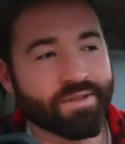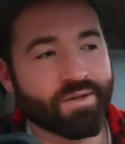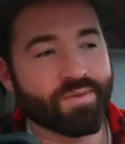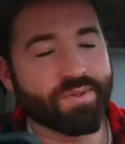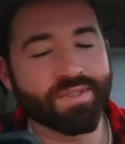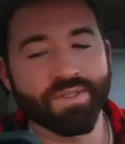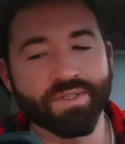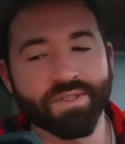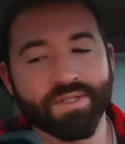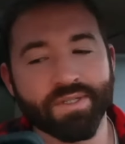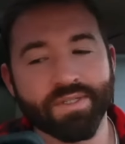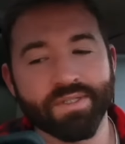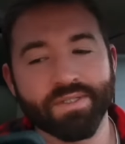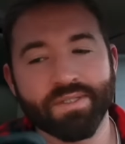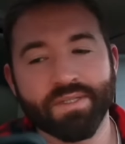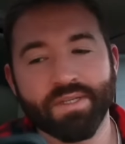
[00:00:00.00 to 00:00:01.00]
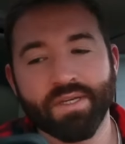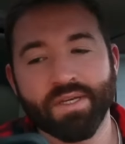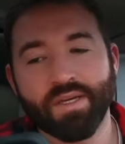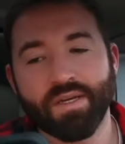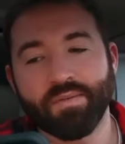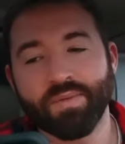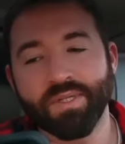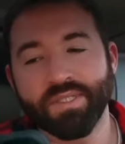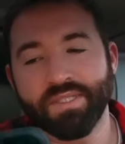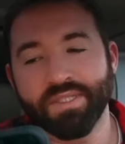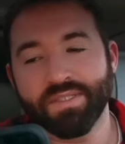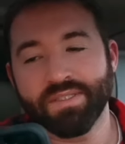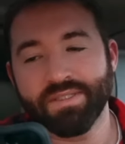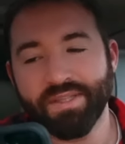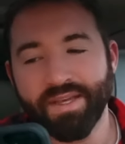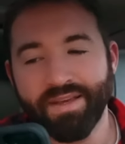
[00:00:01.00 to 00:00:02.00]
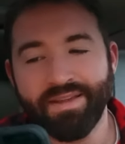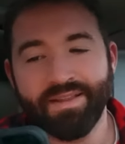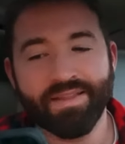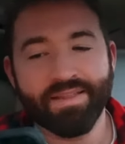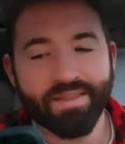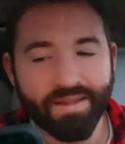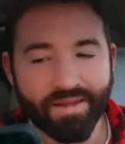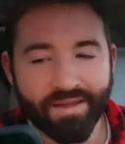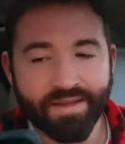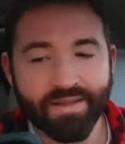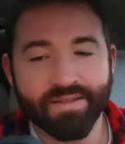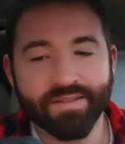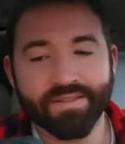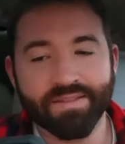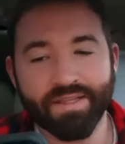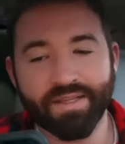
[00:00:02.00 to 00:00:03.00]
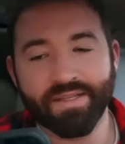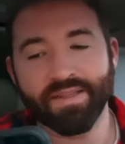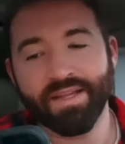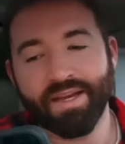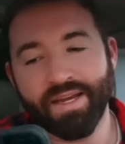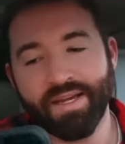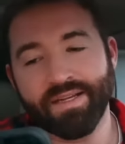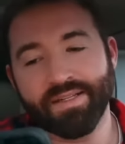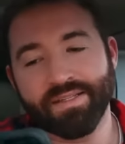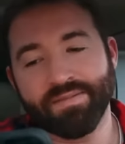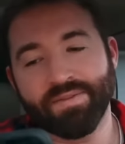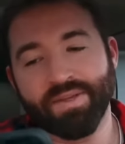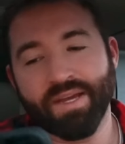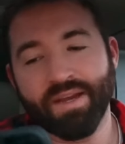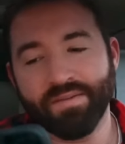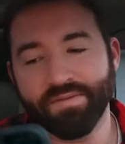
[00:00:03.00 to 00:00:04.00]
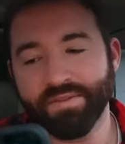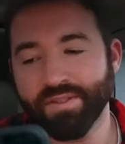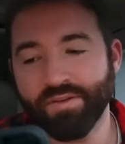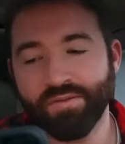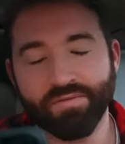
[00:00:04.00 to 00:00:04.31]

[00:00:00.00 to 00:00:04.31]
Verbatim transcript: always good, but just stay thin, stay light. If you have to go